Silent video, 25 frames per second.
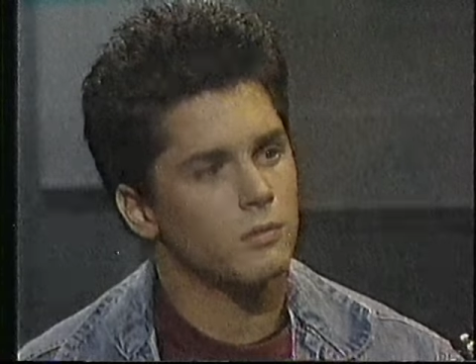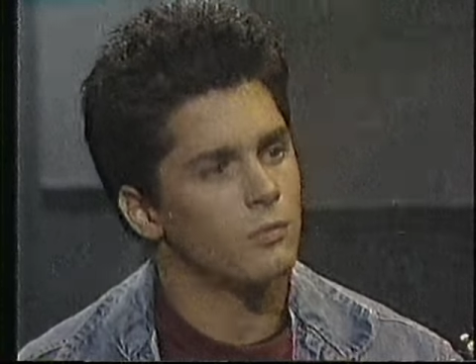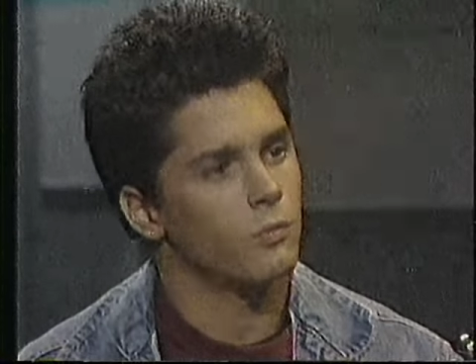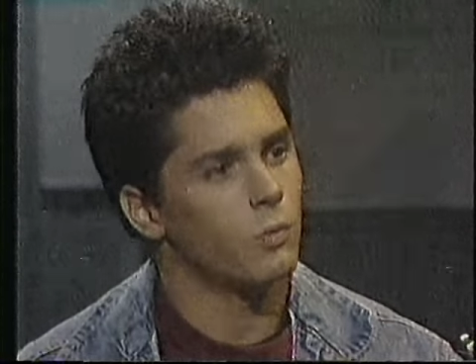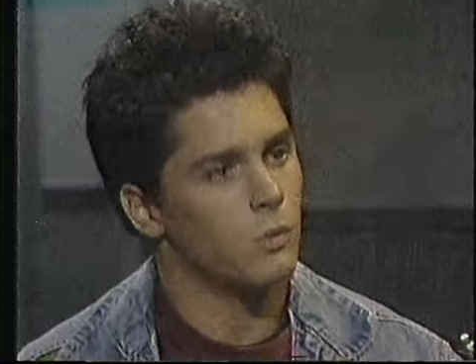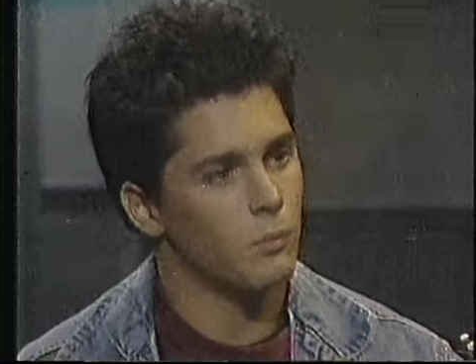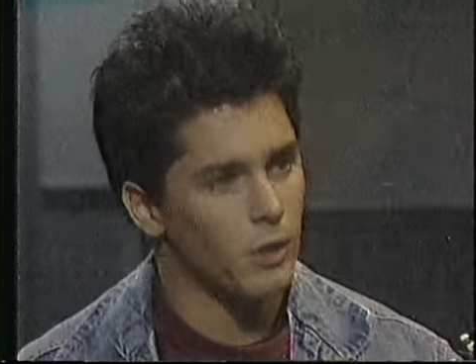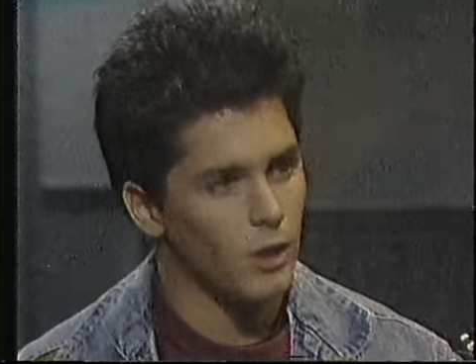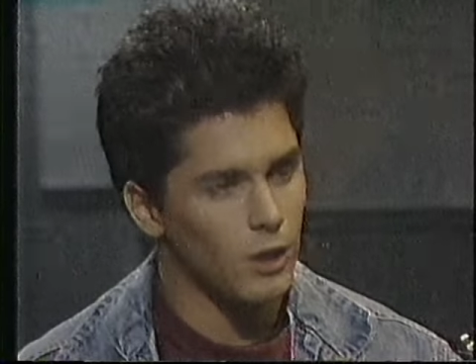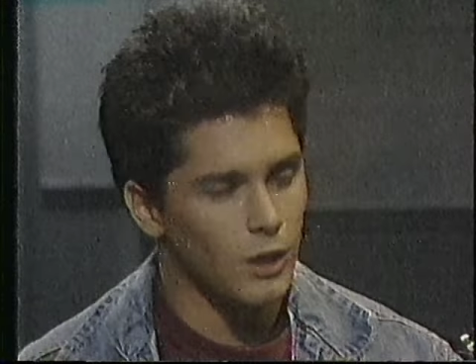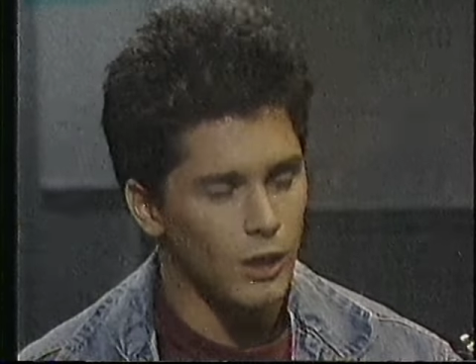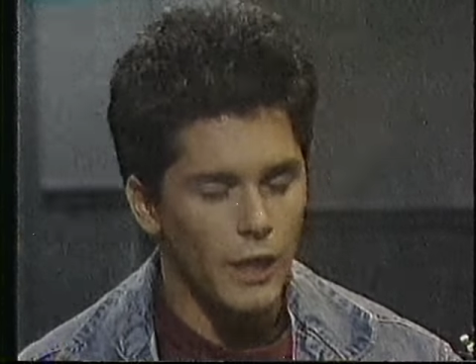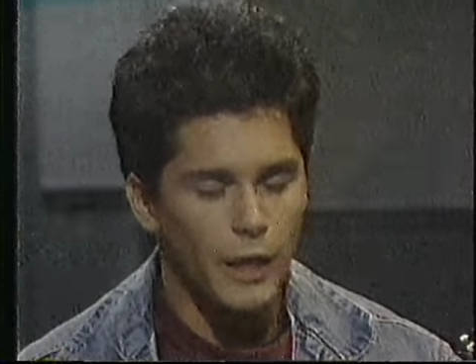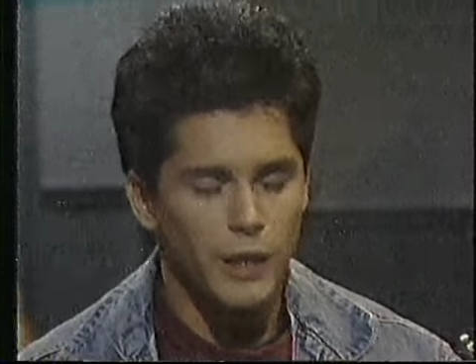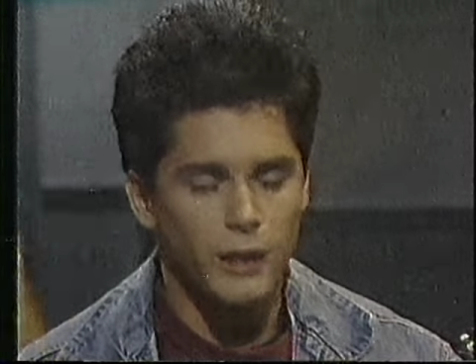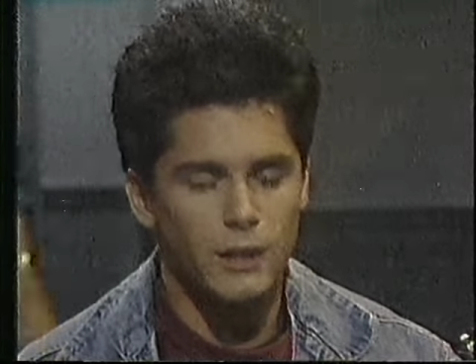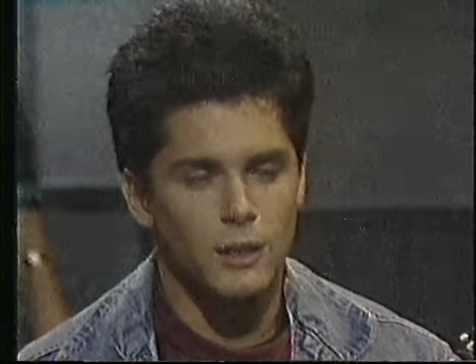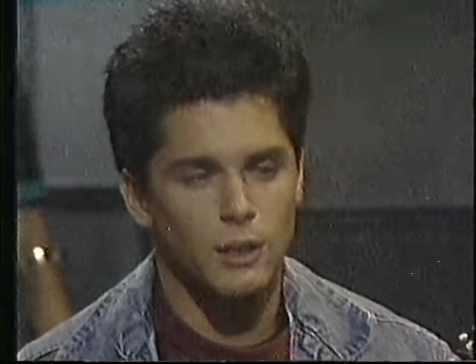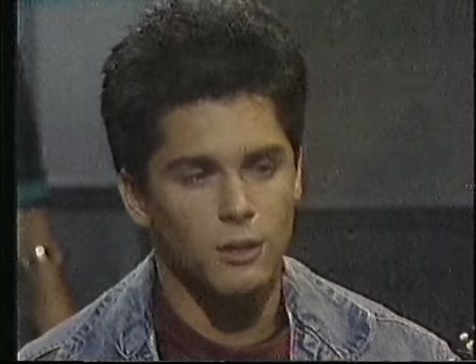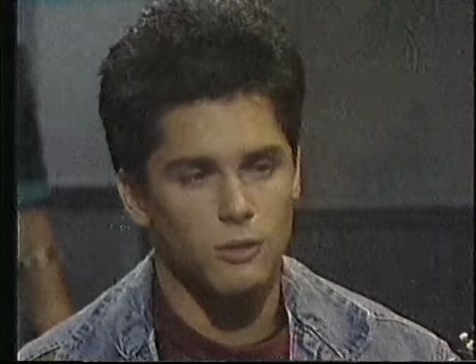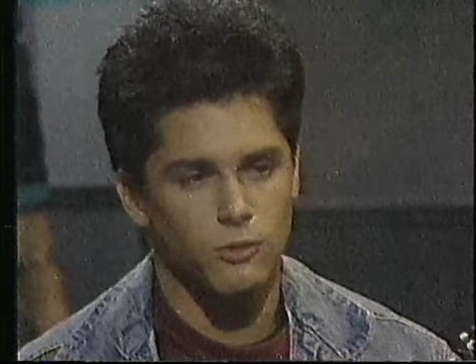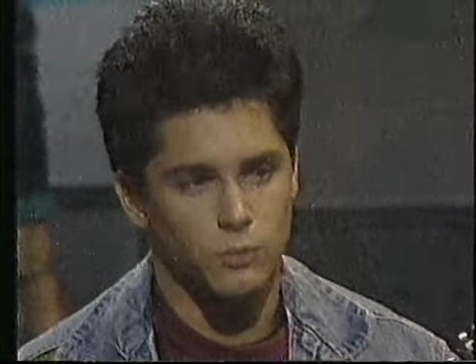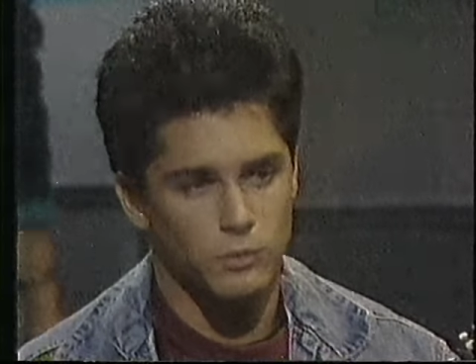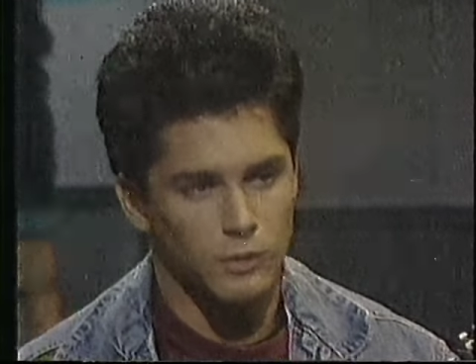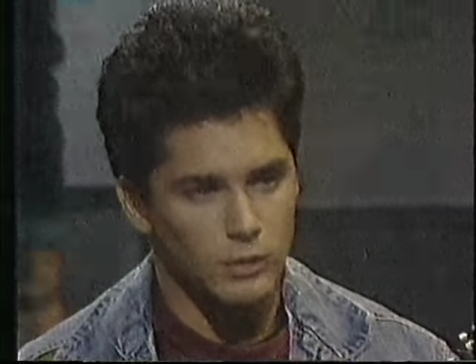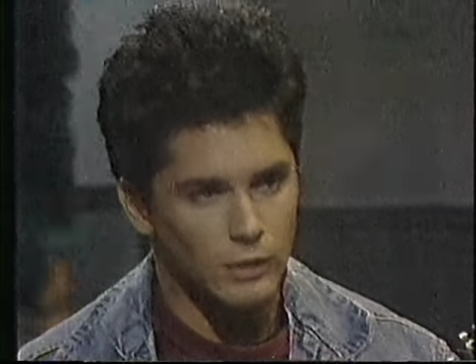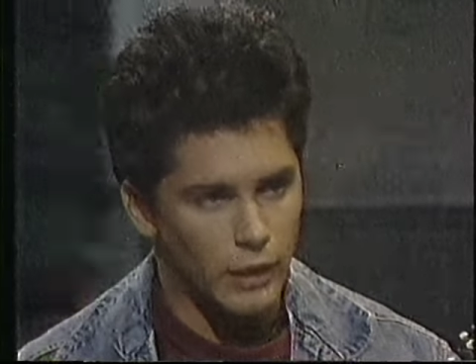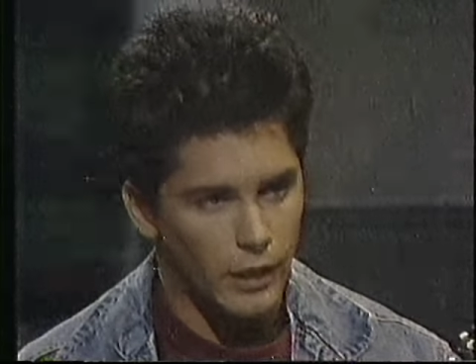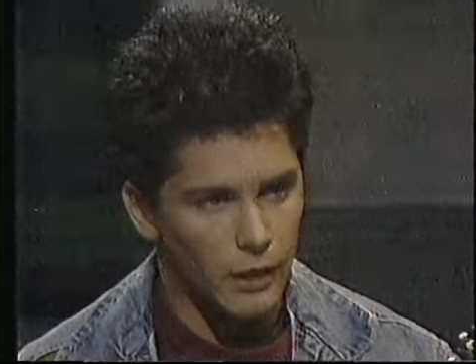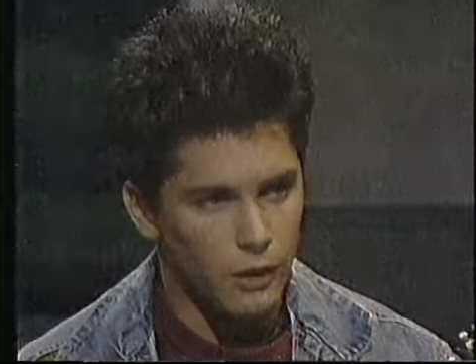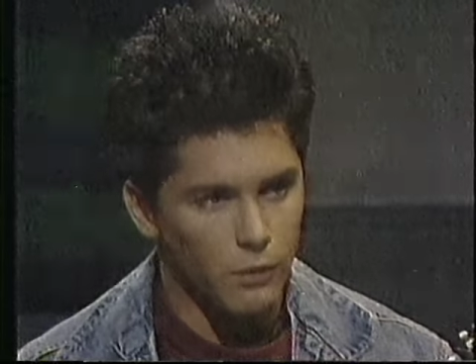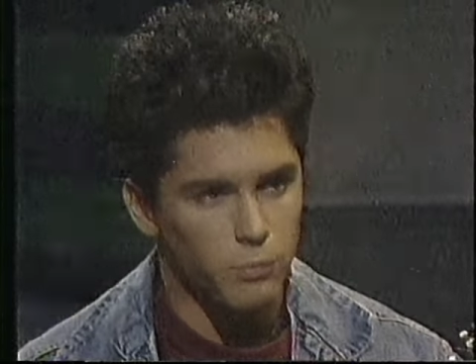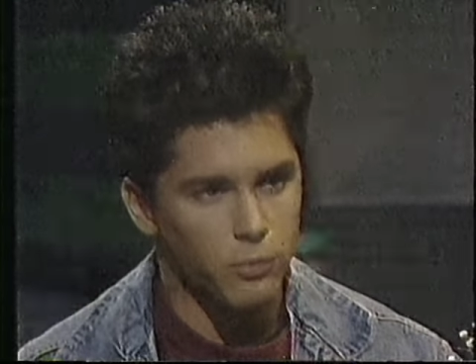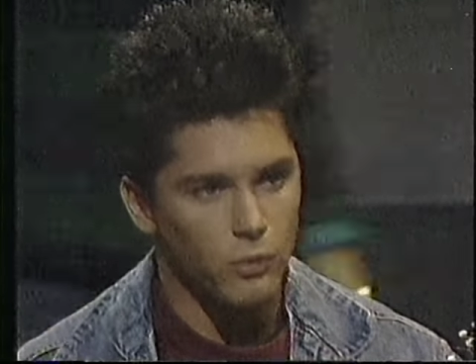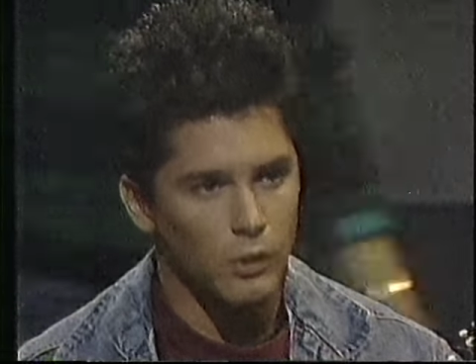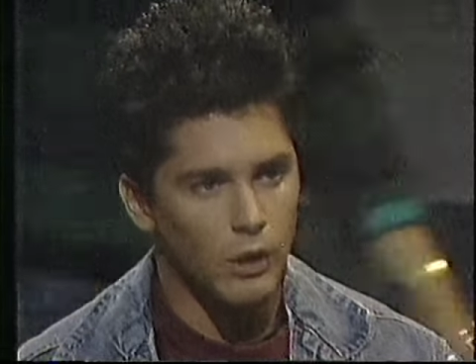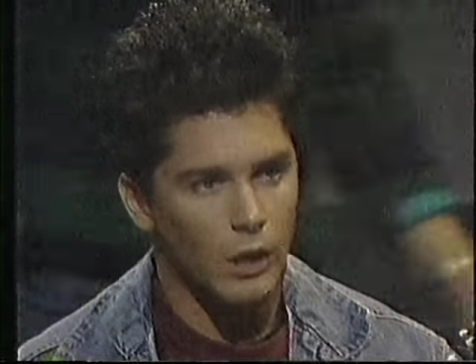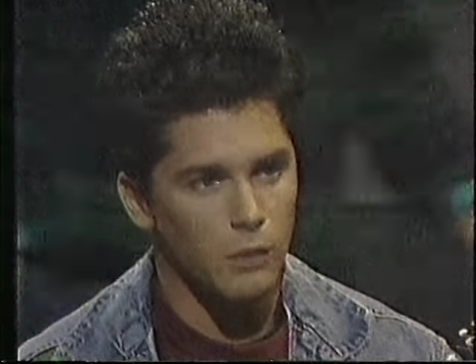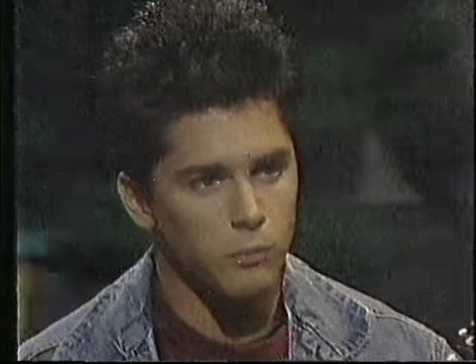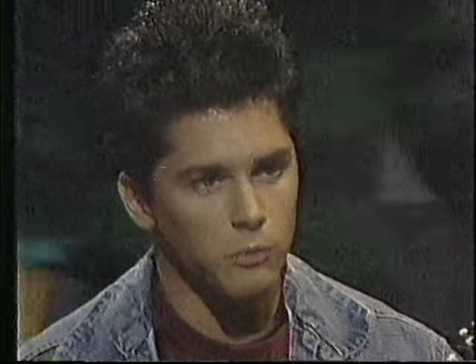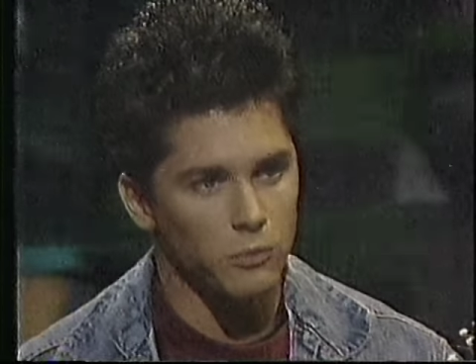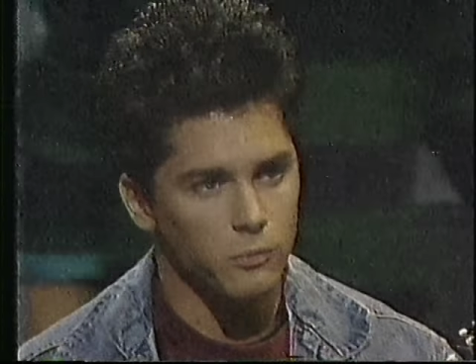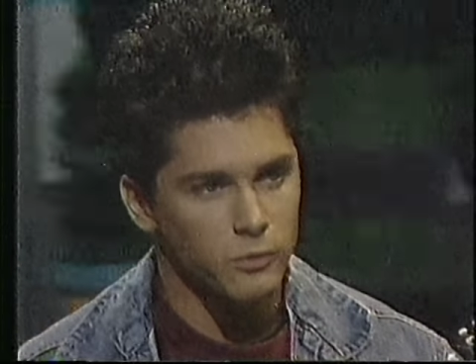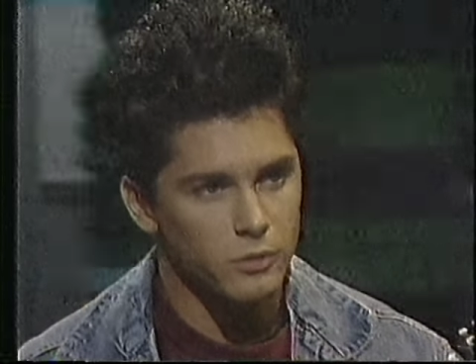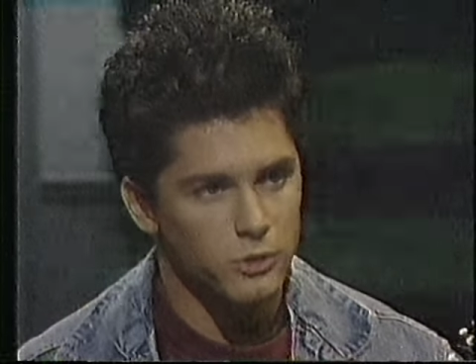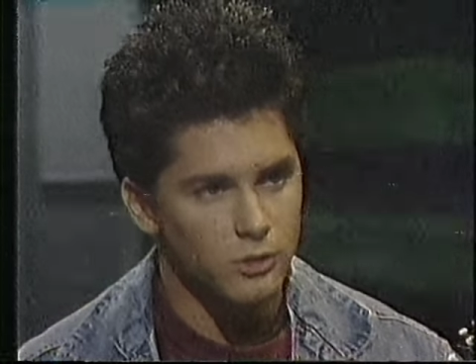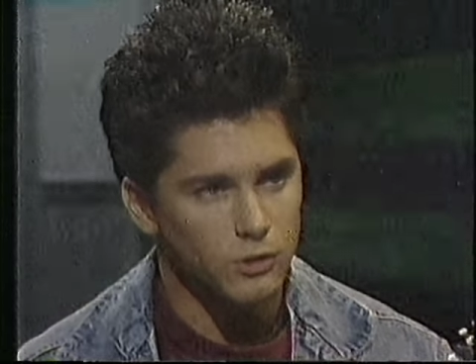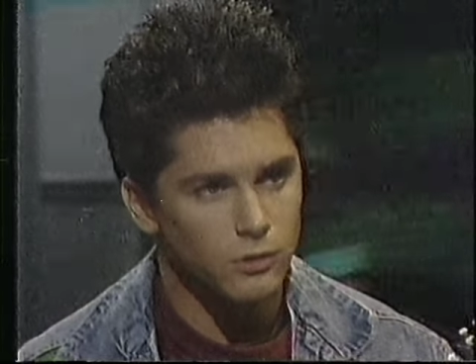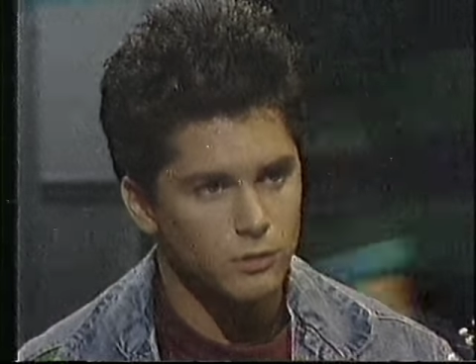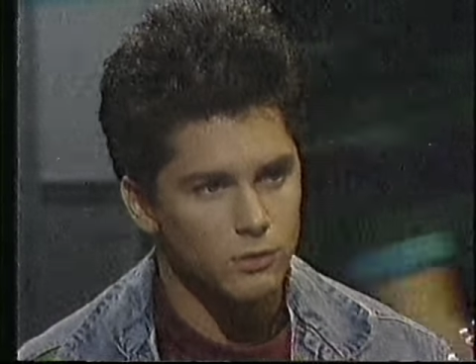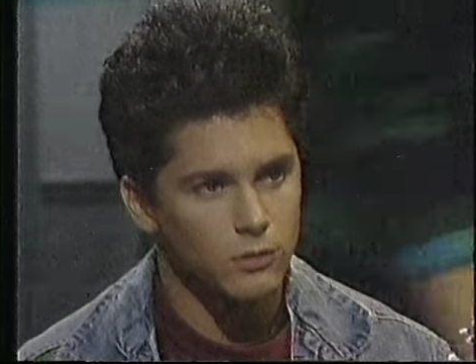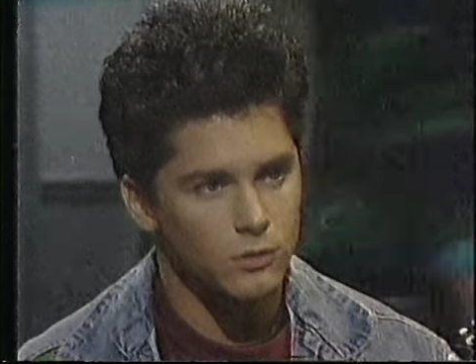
We met a lot of kids with a lot of problems.